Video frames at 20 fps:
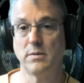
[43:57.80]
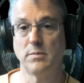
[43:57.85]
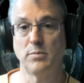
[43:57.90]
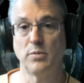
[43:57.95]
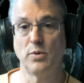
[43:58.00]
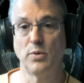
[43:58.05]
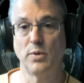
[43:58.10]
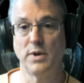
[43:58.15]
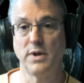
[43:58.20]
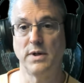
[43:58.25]

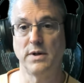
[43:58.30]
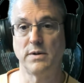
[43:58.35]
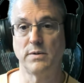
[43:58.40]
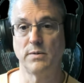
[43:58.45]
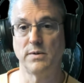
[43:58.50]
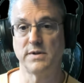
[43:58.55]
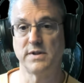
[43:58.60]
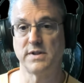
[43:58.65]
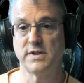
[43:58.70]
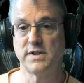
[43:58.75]
point,
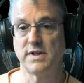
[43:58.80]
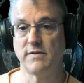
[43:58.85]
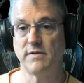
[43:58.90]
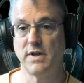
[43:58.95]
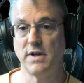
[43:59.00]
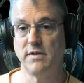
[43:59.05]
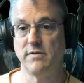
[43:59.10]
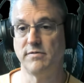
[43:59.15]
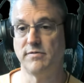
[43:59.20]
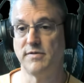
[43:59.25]
was it
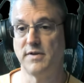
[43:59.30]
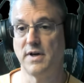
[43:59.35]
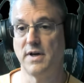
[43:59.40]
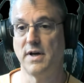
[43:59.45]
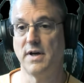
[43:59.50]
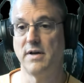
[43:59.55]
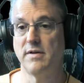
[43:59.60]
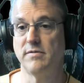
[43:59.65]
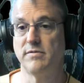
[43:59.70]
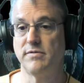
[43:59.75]

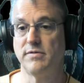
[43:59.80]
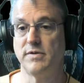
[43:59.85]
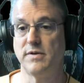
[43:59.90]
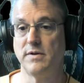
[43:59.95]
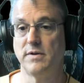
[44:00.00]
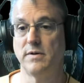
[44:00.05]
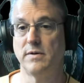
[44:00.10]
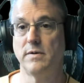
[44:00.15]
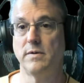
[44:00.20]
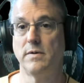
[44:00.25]
785?
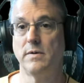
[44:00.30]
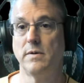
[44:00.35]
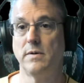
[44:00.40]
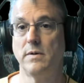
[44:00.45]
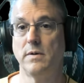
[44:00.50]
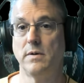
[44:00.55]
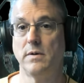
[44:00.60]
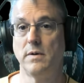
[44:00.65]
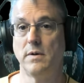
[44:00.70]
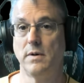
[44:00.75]

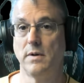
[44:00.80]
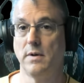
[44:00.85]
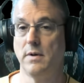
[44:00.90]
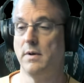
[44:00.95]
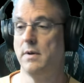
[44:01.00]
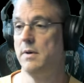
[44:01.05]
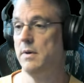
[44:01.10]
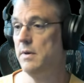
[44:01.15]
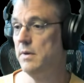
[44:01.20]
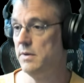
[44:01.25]

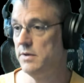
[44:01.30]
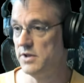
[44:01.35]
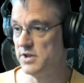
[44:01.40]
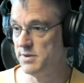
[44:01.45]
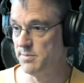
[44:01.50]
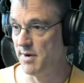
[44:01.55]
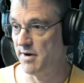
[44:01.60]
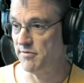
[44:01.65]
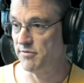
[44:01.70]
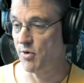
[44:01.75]
Just
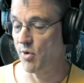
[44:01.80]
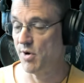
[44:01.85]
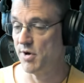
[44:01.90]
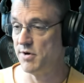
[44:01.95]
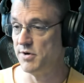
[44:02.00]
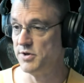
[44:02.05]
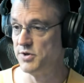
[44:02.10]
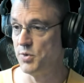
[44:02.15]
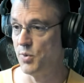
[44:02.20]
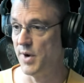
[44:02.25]
about
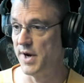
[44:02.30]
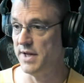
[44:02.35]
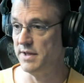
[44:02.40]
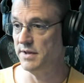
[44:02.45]
420